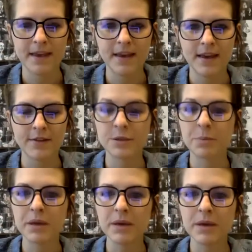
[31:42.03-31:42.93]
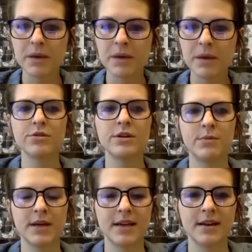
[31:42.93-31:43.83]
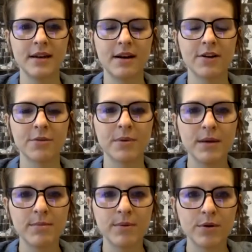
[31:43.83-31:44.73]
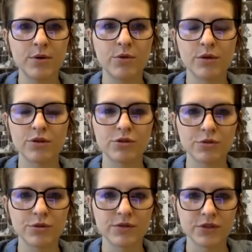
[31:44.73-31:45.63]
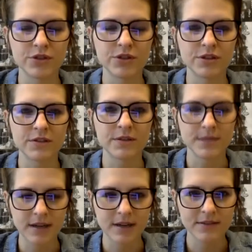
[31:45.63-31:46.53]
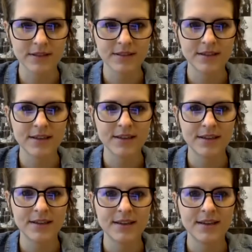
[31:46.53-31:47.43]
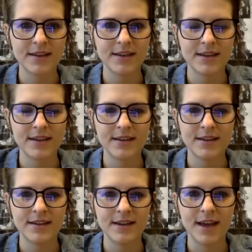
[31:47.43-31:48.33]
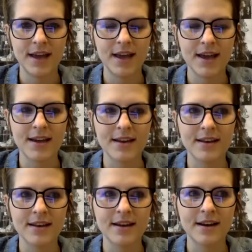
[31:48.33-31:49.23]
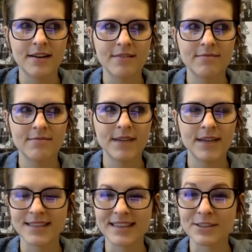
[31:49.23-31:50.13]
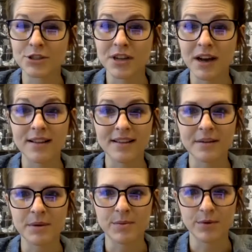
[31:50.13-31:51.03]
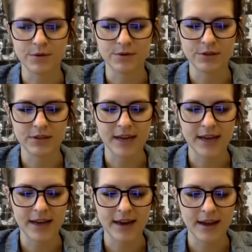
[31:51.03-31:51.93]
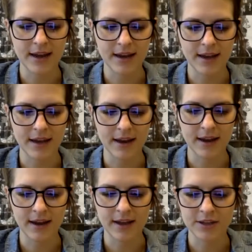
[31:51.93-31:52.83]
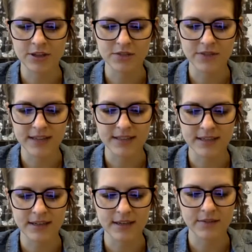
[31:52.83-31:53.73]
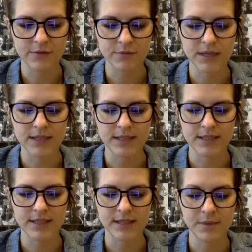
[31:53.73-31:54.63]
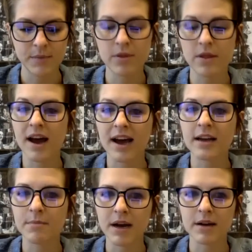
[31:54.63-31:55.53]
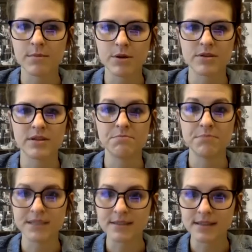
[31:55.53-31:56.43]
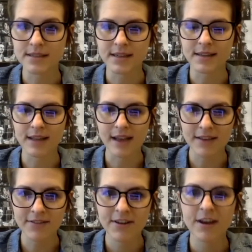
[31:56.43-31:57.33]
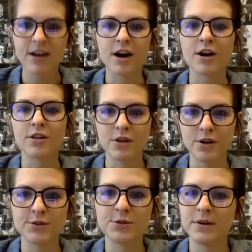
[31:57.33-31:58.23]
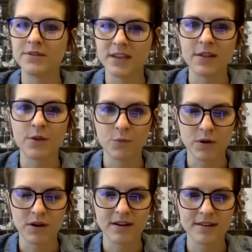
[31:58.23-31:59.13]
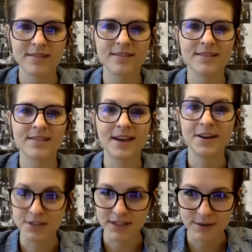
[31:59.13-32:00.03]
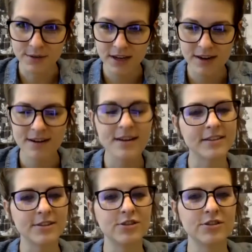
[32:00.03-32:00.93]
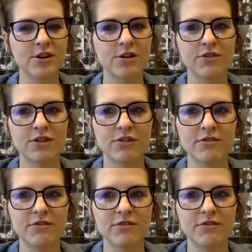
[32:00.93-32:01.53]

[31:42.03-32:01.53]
Because the people that truly win are the people who are the truest versions of themselves. Huh. And, um, and he's like, there's not a lot of people who do that. And, and again, it's just fascinating for me to see the people that I admire most in business and in life are those who have done the work to understand who they are and to choose it over and over